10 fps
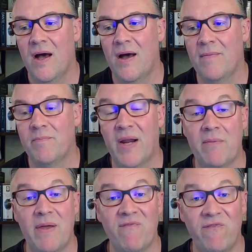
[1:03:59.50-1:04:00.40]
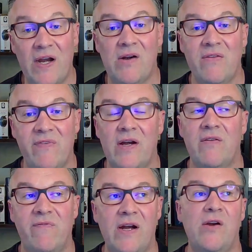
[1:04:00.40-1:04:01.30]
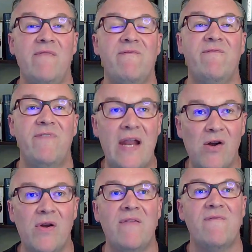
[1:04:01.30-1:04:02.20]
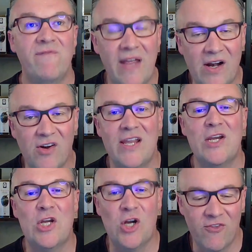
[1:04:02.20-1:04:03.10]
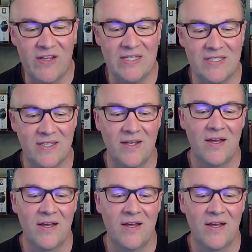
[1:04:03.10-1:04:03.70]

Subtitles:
But I've been very, very, very, very, very nervous